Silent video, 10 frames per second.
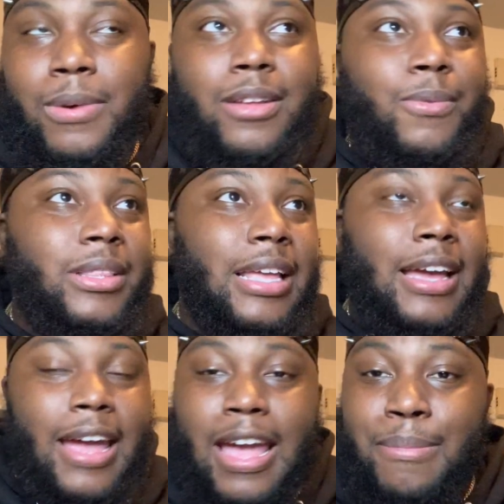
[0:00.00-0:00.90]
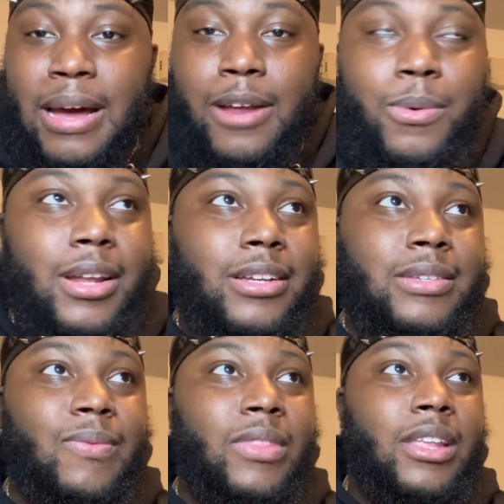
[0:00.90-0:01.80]
We we thinking everybody with us
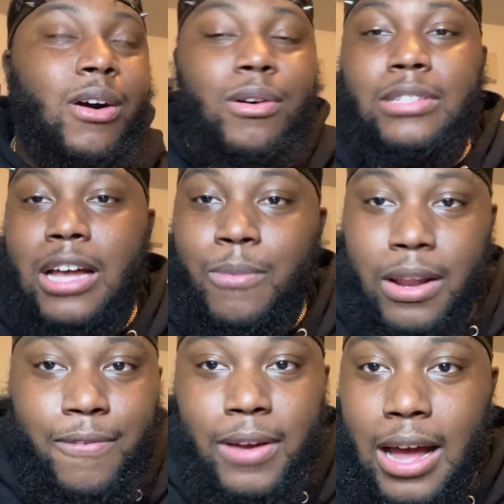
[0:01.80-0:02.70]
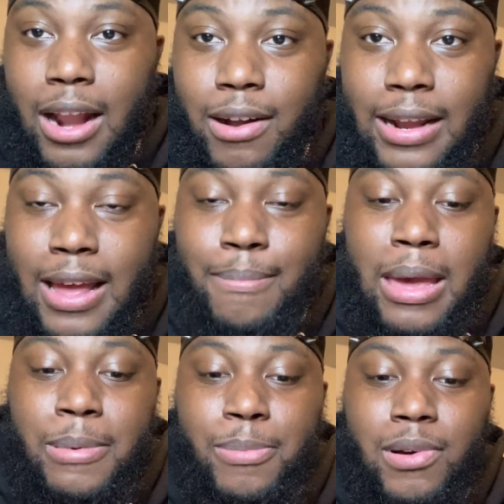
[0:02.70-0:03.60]
whole time. We didn't forgot our damn
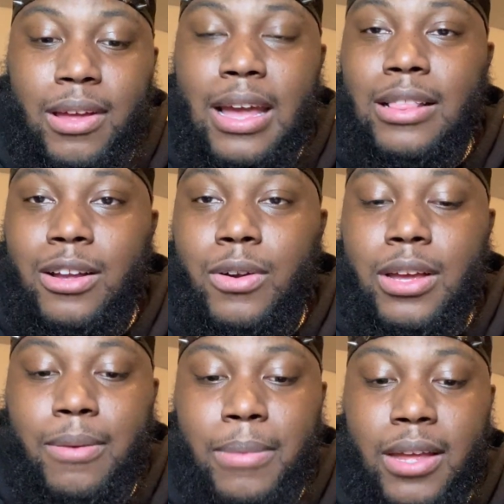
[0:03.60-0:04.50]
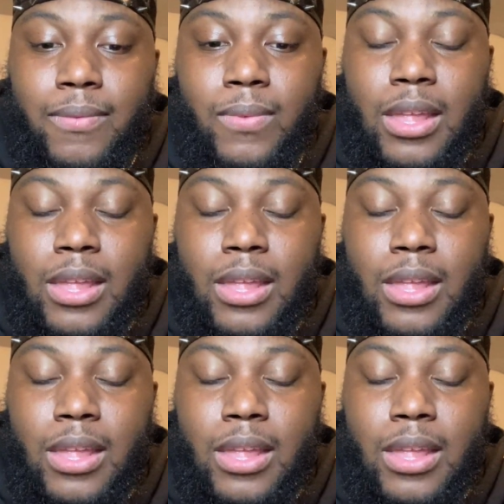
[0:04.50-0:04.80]
baby boy at the crib, man.